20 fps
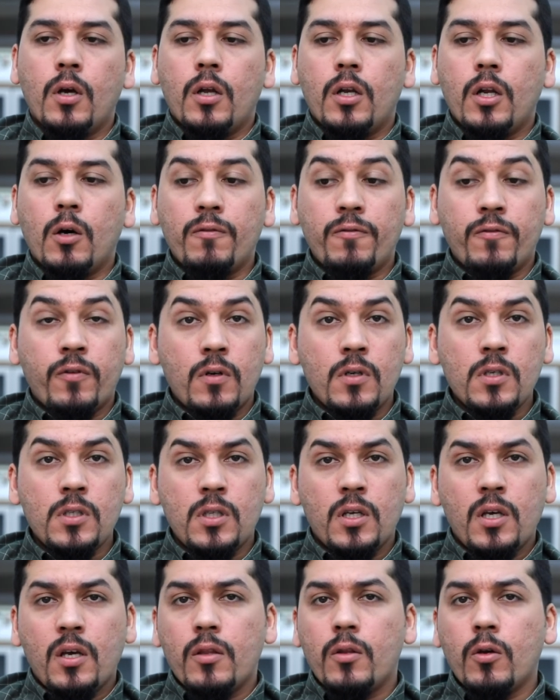Now first,
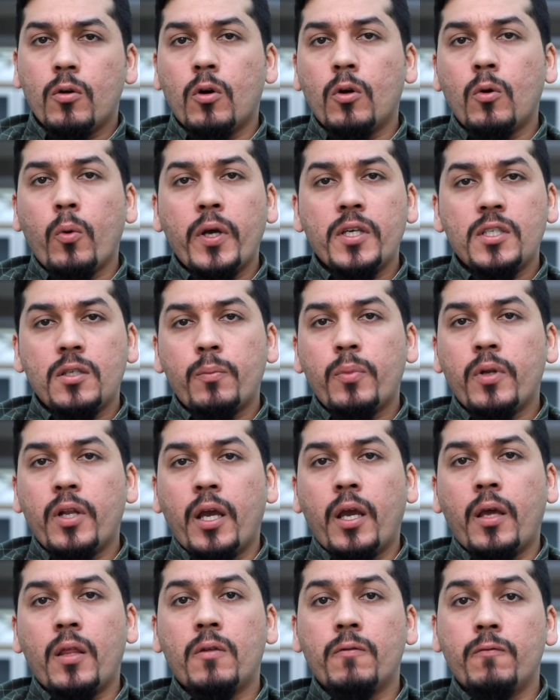they always
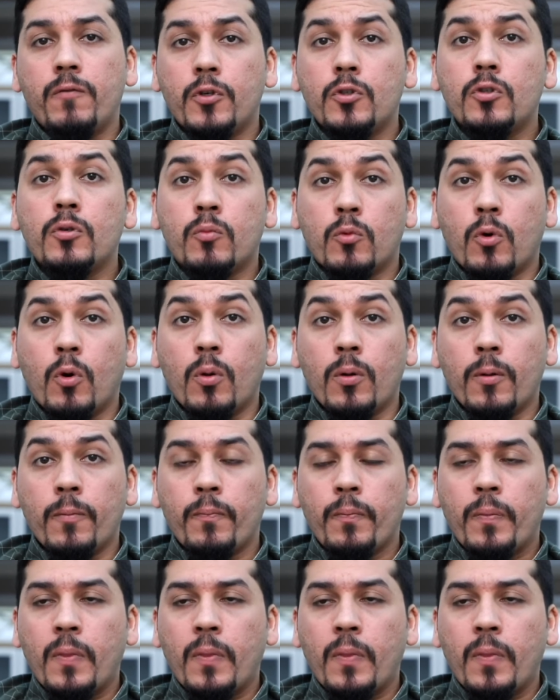play the victim role,